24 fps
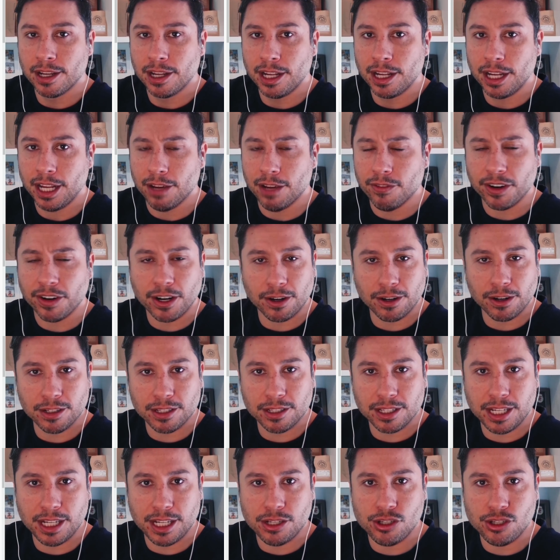if a girl
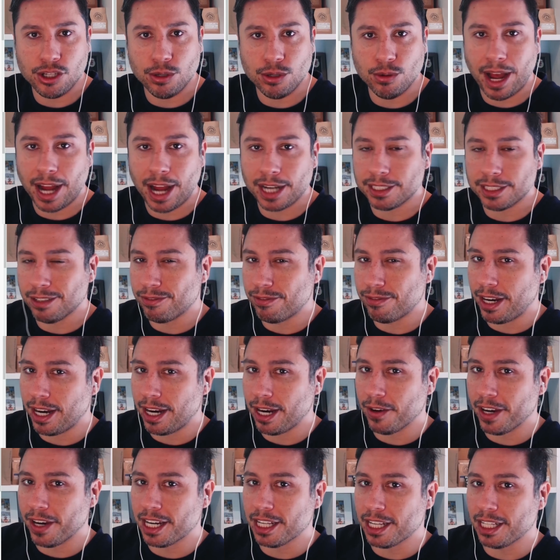sees you acting
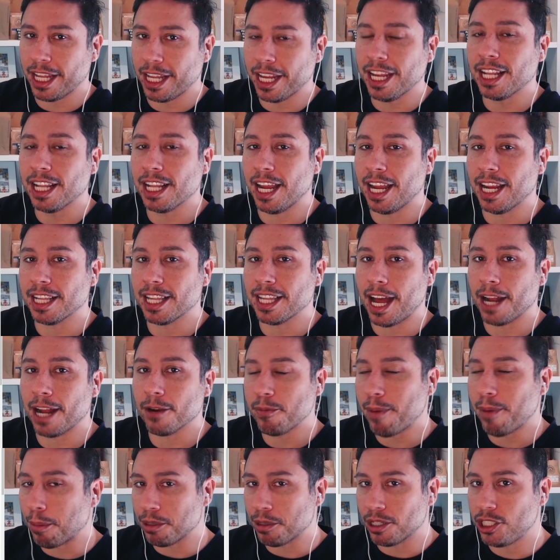very clingy like that,
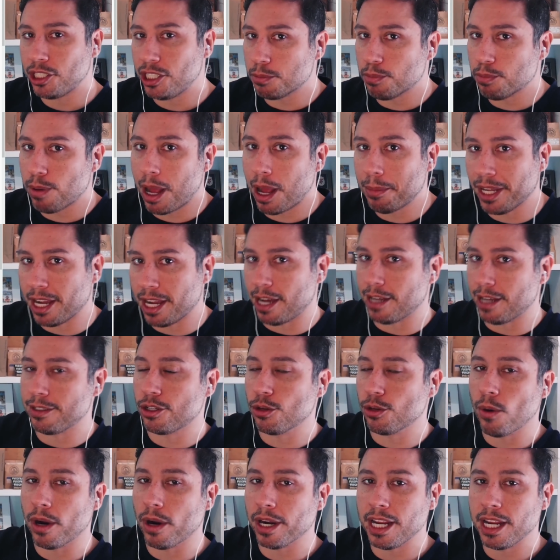remember, she's probably got
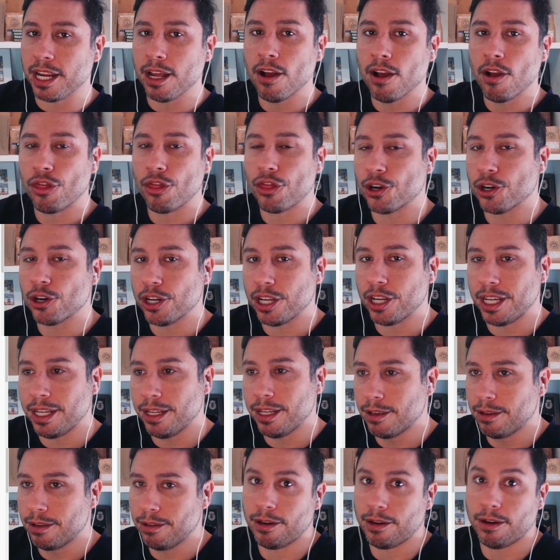20, 30,
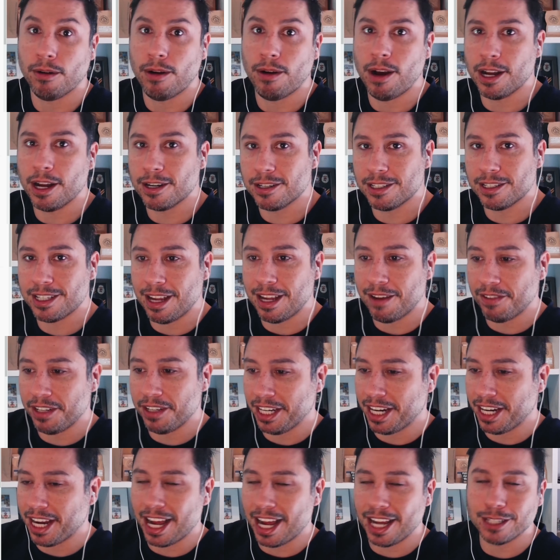
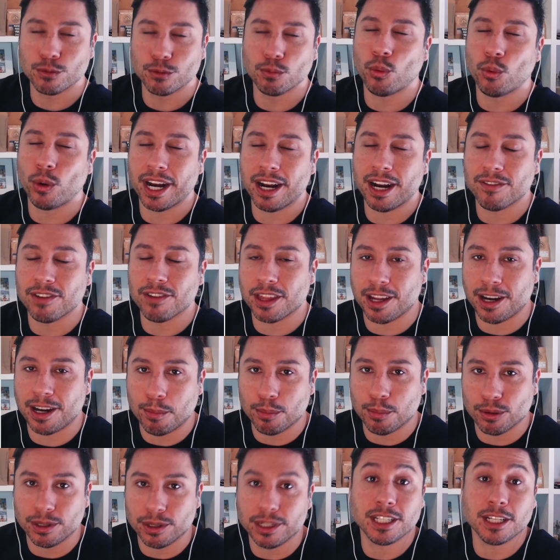170 guys, whatever the
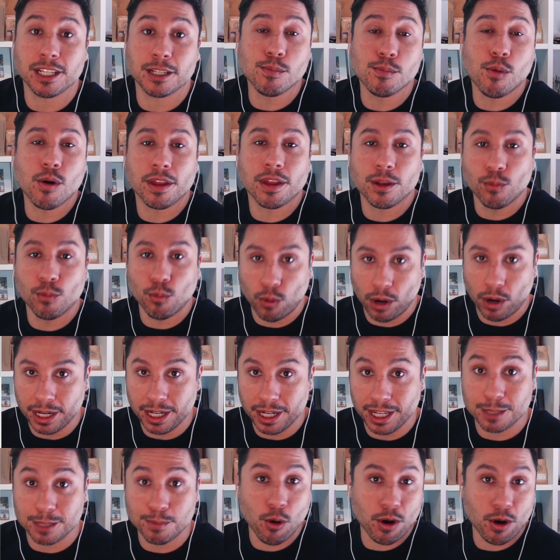number is. It's more than one.
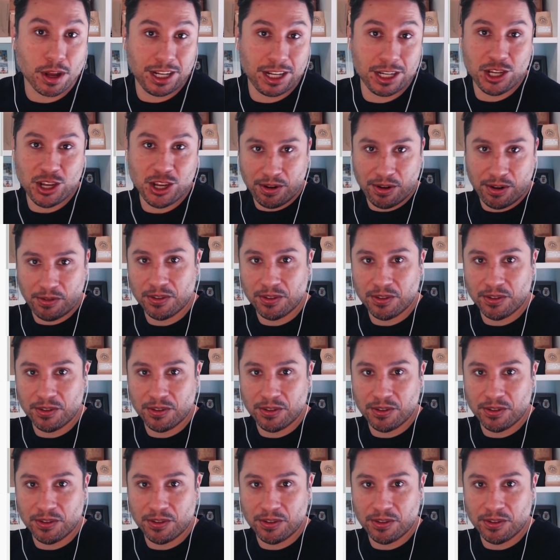It's more than you.